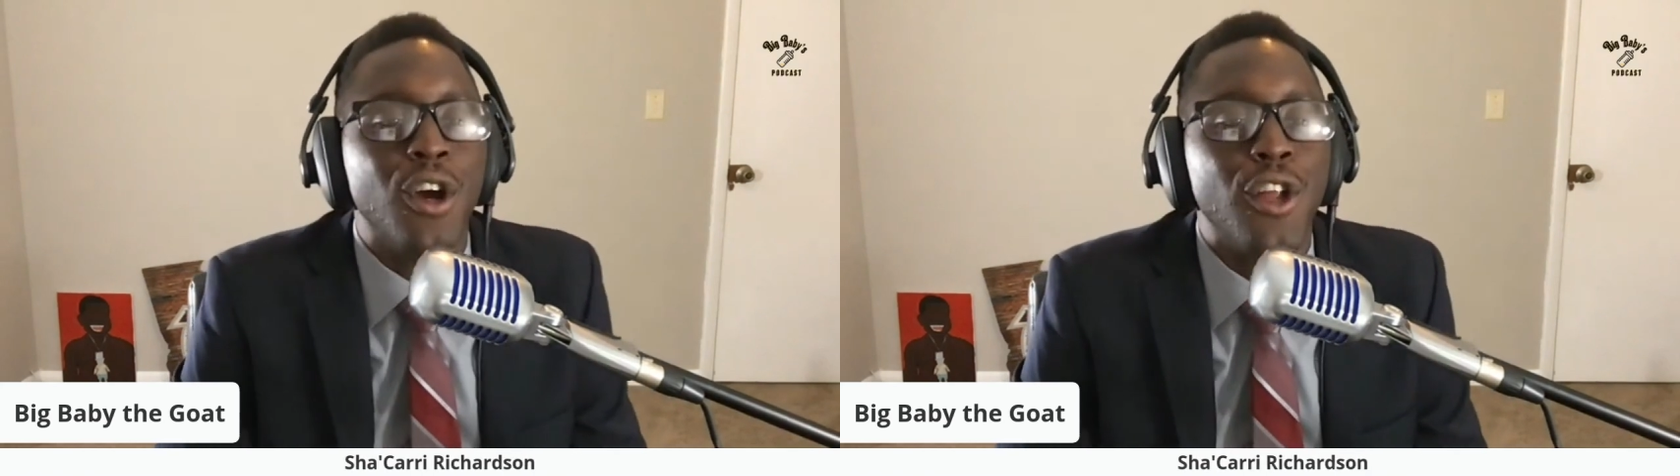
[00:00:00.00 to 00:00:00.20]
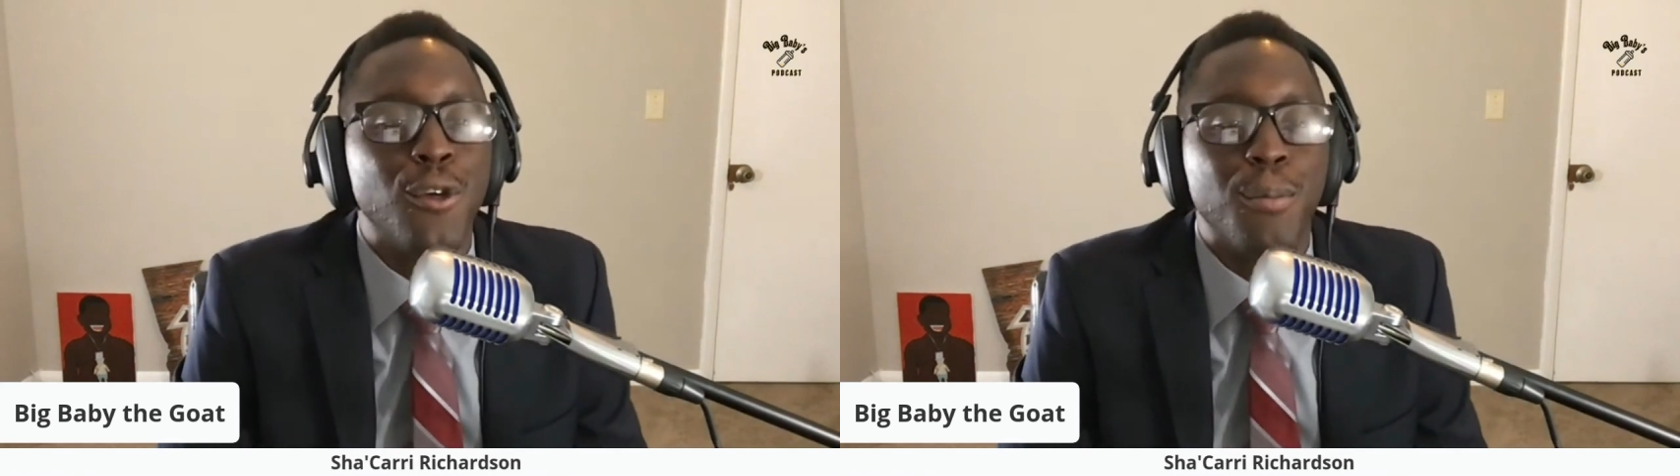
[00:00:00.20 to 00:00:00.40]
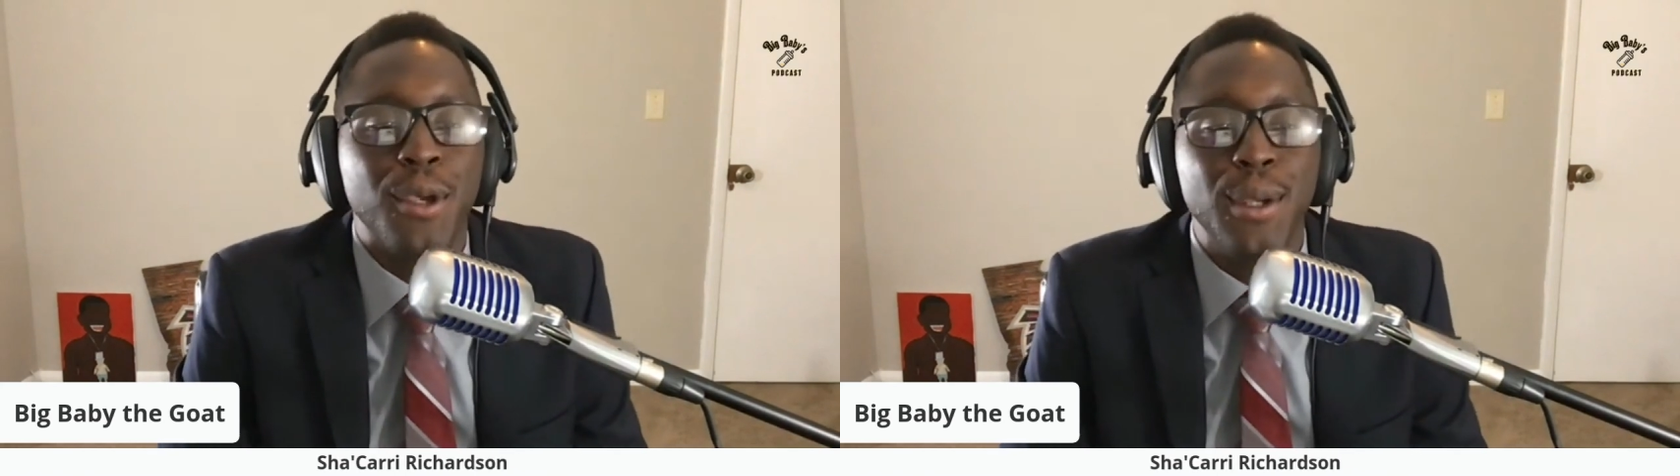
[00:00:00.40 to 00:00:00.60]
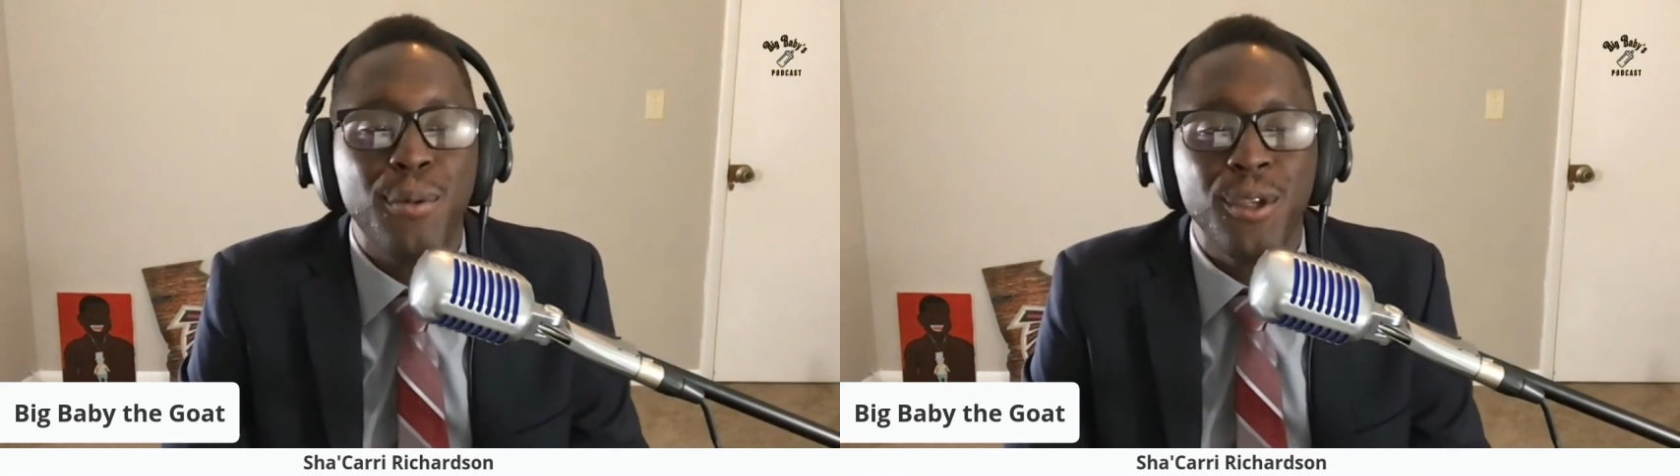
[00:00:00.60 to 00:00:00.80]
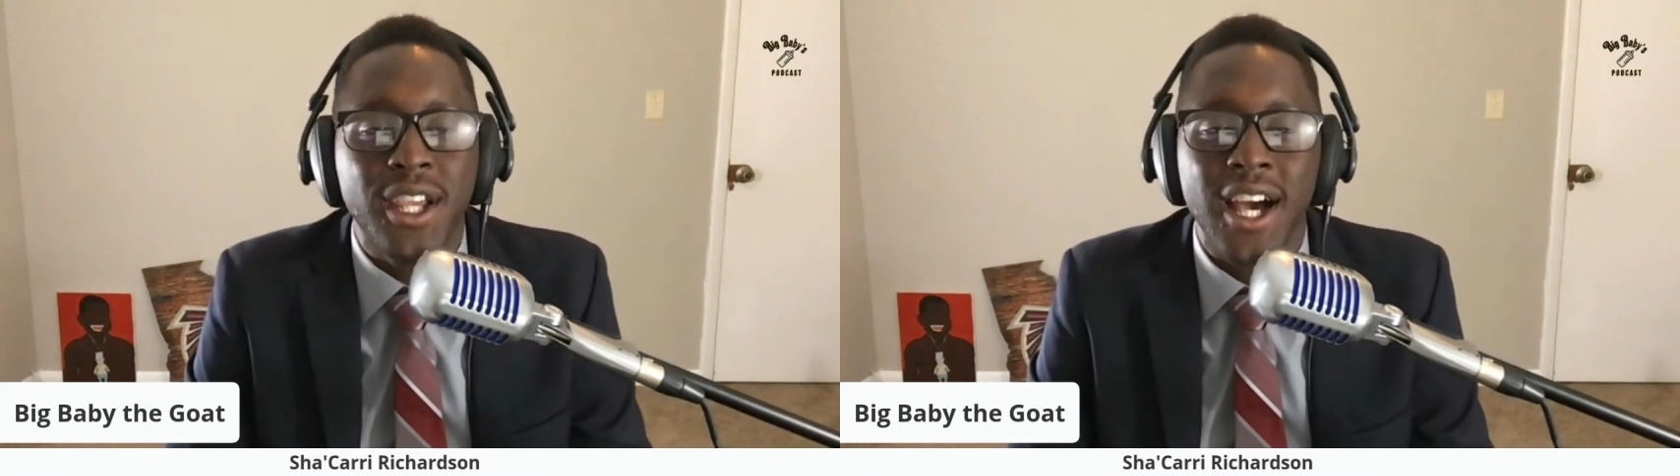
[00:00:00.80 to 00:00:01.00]
other
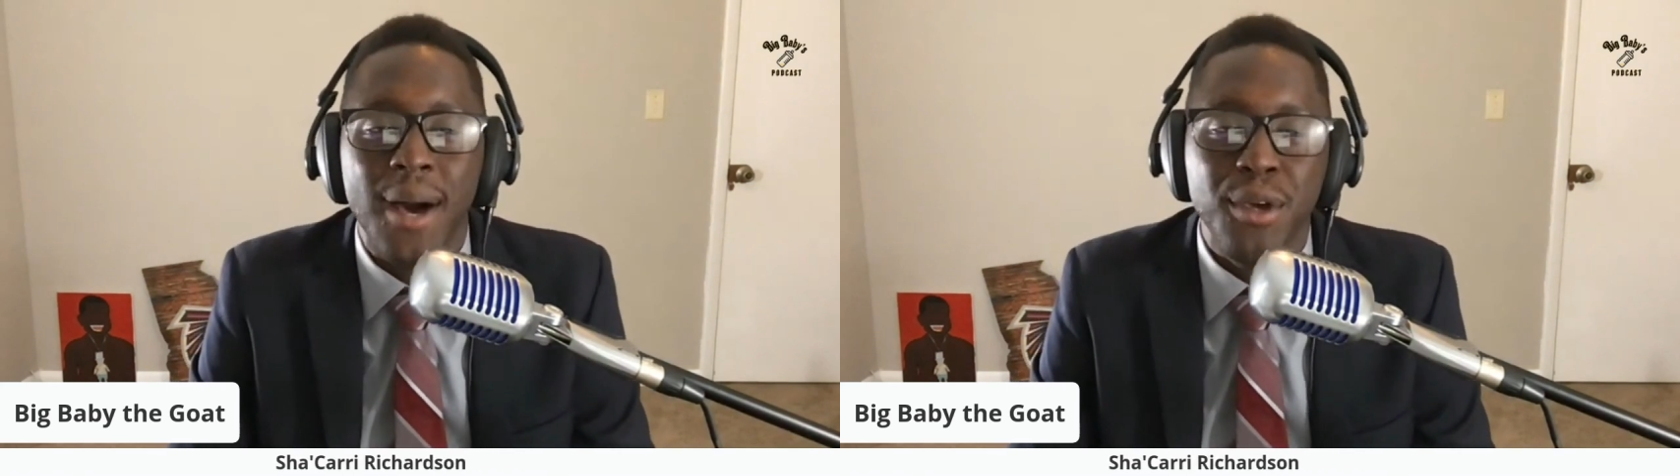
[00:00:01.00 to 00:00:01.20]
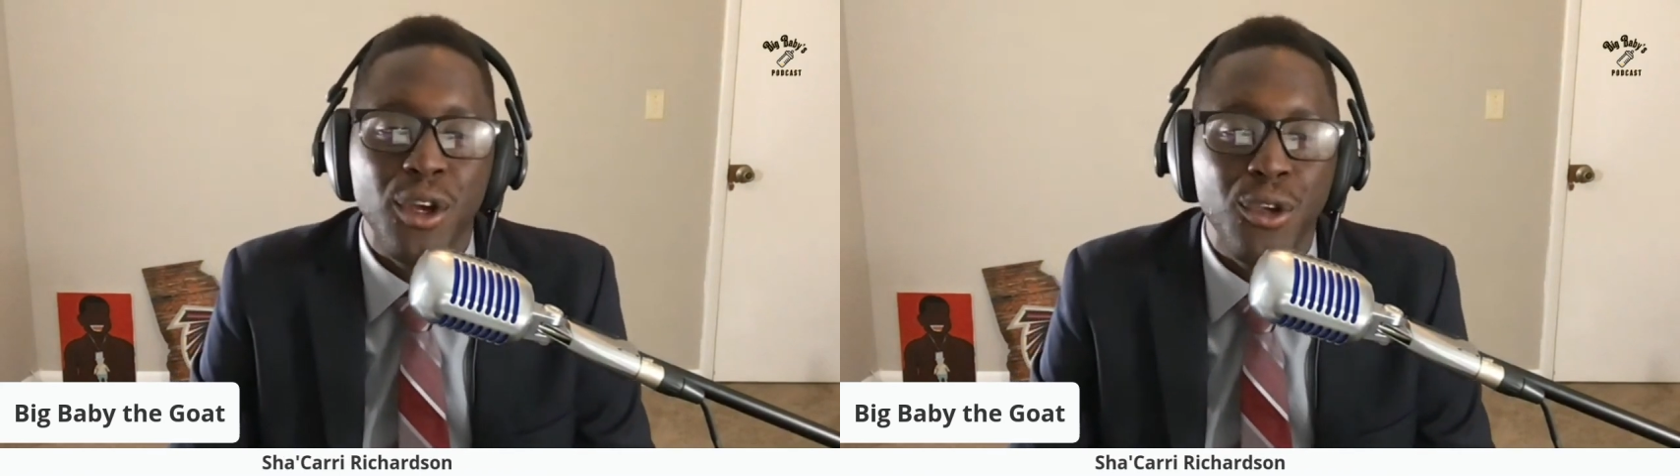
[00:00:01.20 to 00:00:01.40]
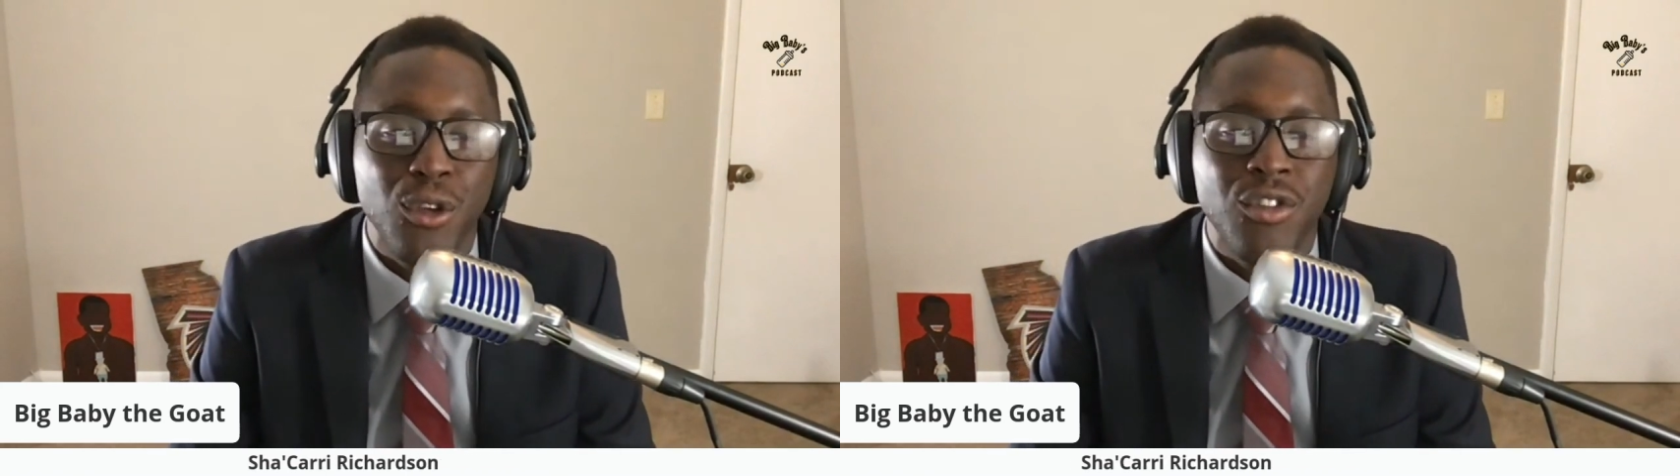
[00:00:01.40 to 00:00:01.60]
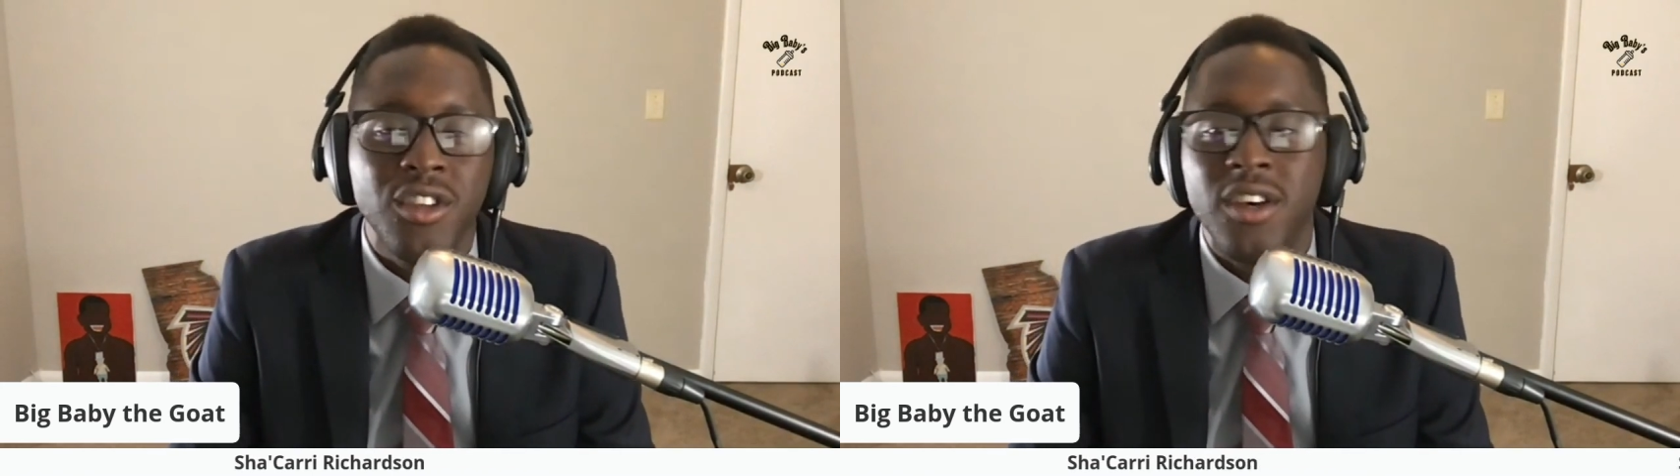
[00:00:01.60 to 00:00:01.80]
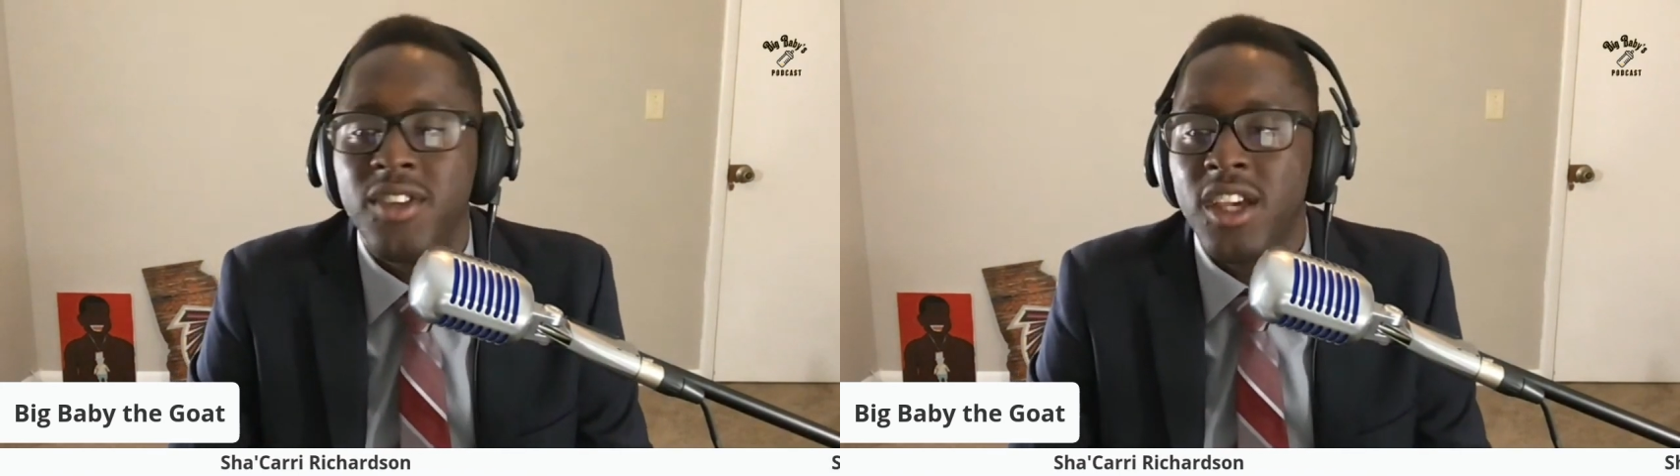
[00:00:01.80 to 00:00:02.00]
people to comment on your
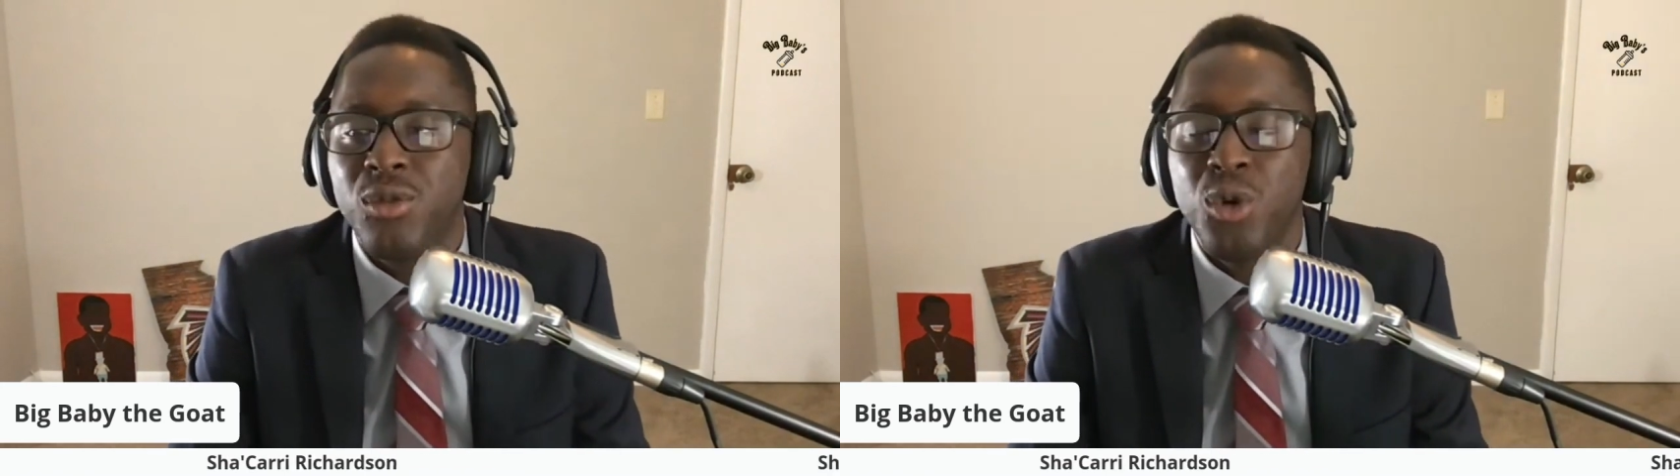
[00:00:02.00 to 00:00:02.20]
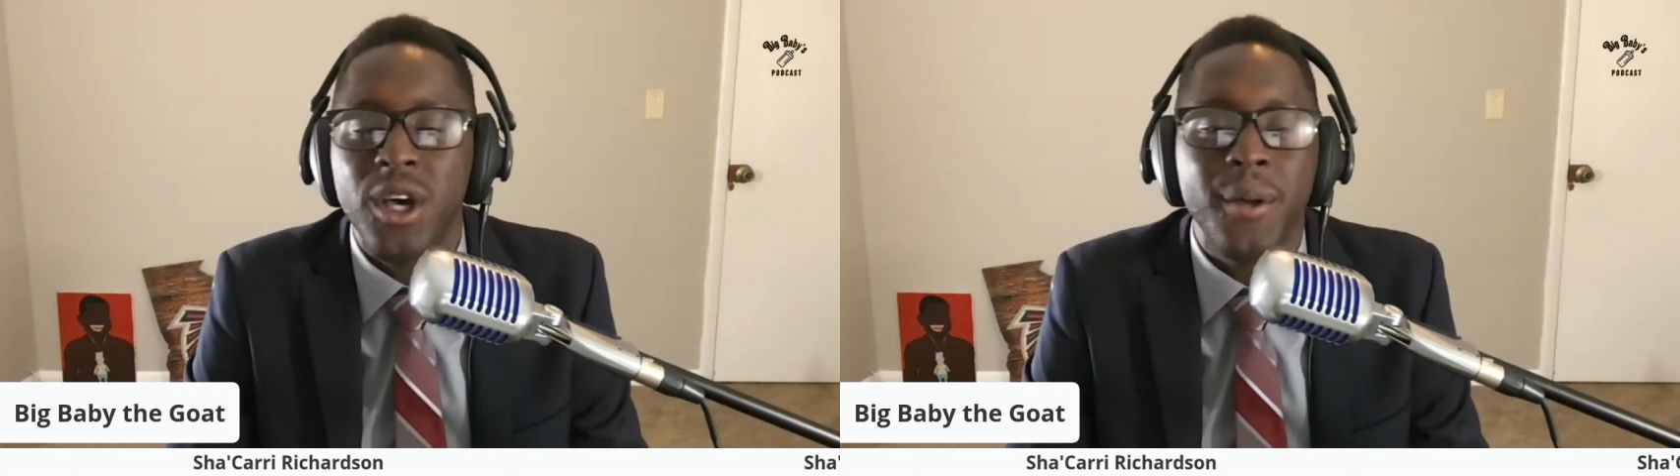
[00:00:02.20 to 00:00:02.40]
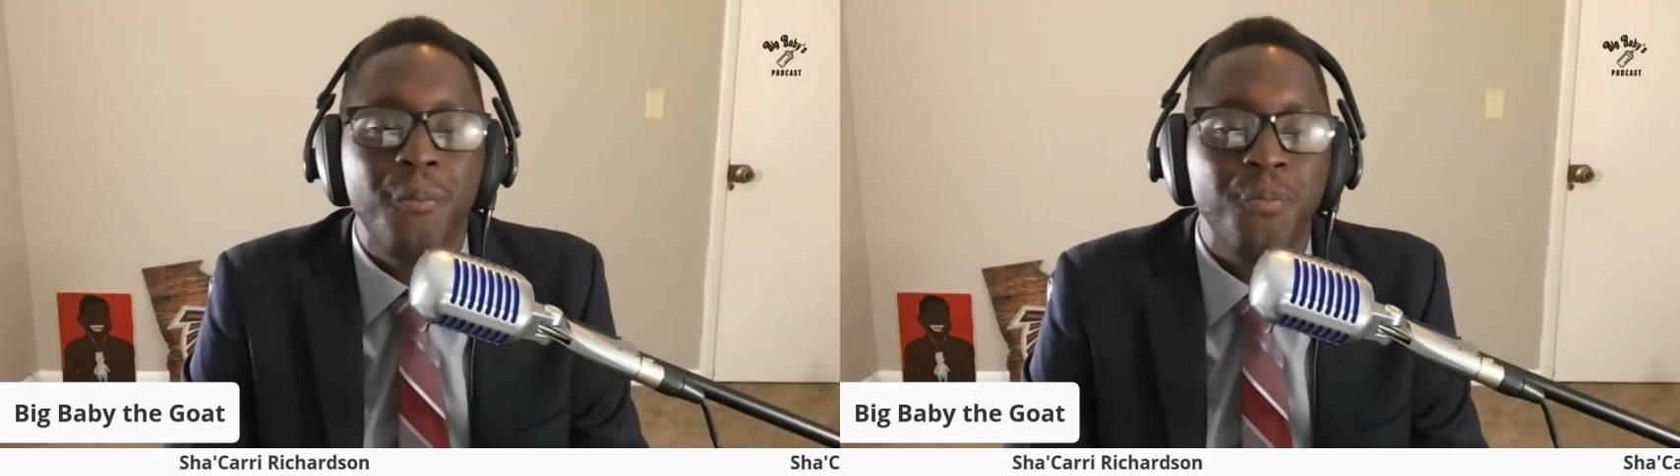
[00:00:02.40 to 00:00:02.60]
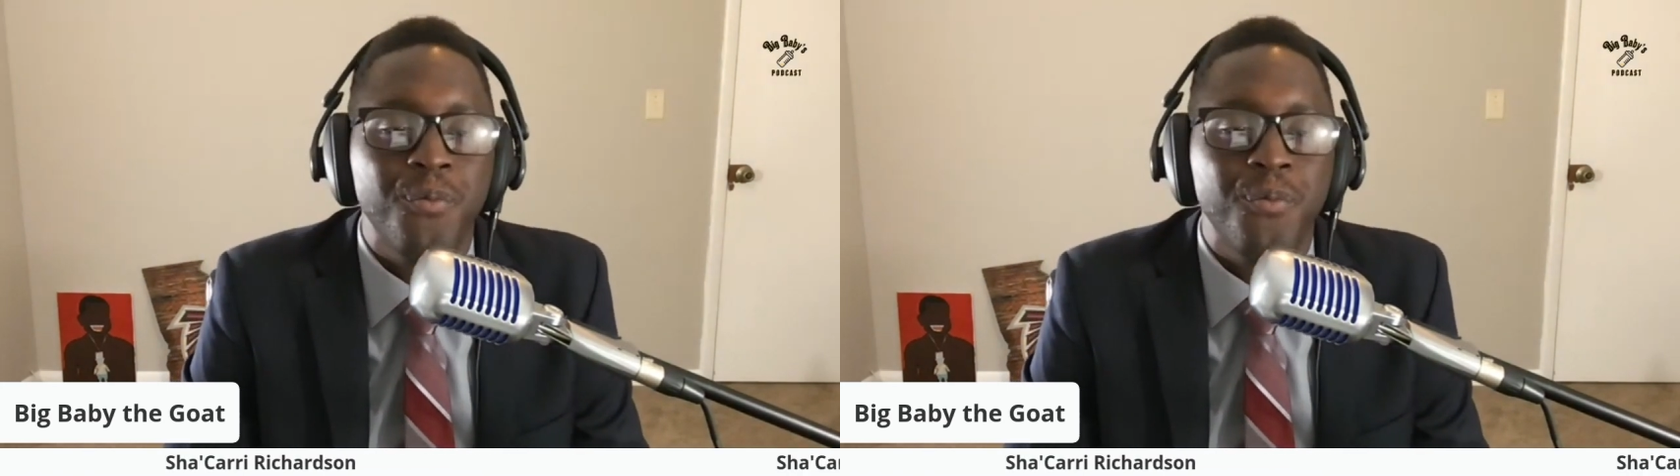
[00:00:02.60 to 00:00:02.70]
stuff. Guess what?